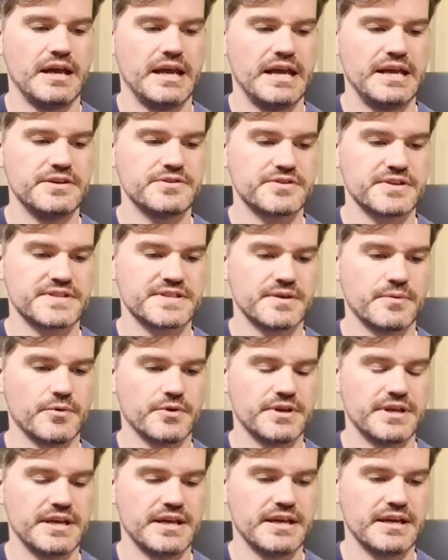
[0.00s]
Interesting
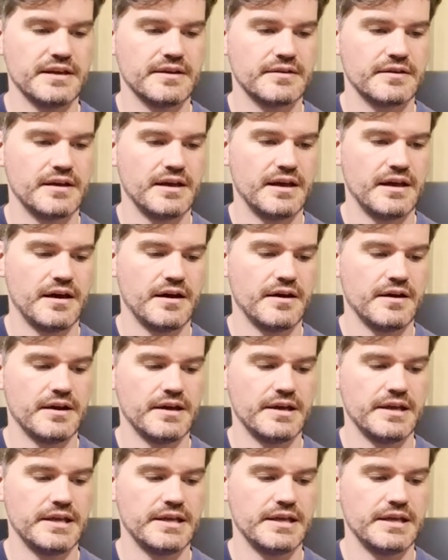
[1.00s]
one here.
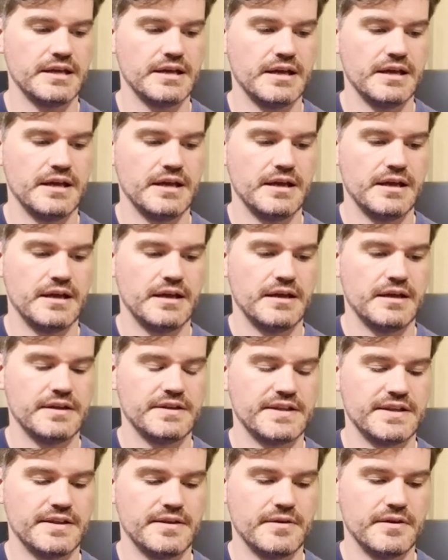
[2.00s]

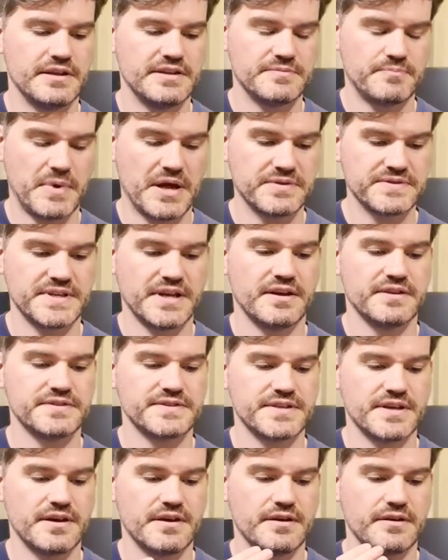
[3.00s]
The Bounty
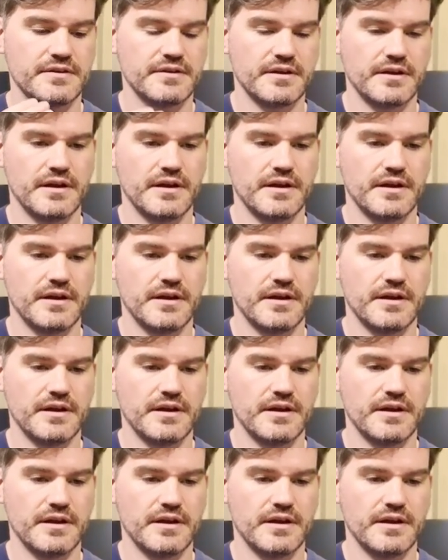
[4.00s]
Hunter,